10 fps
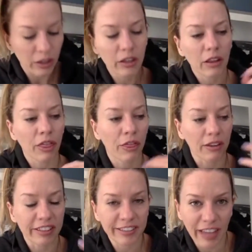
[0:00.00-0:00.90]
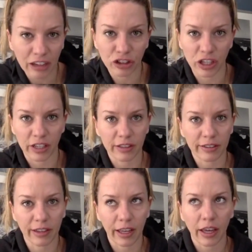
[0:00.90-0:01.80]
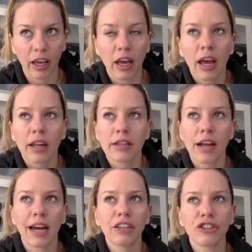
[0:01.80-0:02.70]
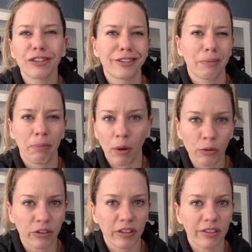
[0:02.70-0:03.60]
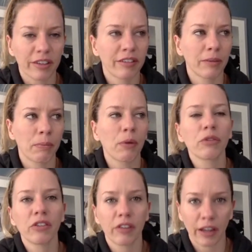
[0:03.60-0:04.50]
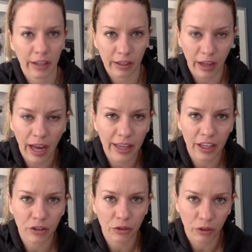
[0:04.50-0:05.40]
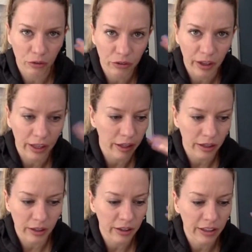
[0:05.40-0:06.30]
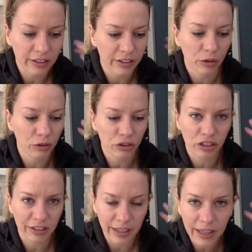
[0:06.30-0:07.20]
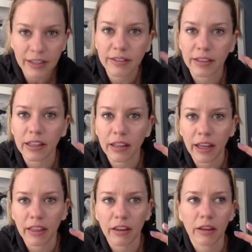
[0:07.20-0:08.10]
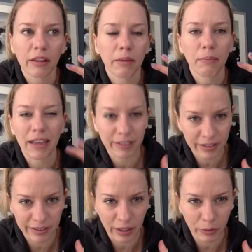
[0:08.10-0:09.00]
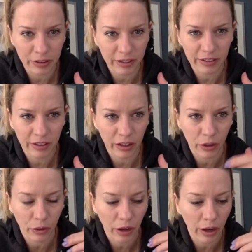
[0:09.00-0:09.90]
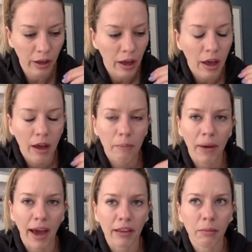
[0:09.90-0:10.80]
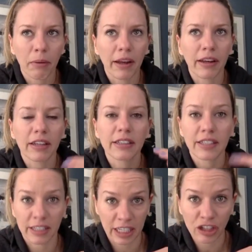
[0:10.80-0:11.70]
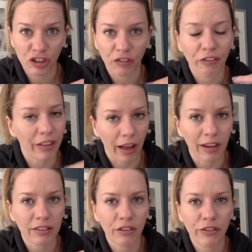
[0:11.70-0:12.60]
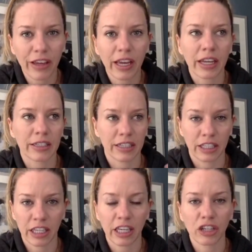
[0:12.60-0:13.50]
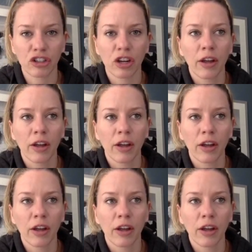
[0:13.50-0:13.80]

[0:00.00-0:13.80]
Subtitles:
the sessions, like not just the poses, because the poses I can do those, like those are just easy, like the basic sequences in the yoga path. But to teach the philosophy and to teach,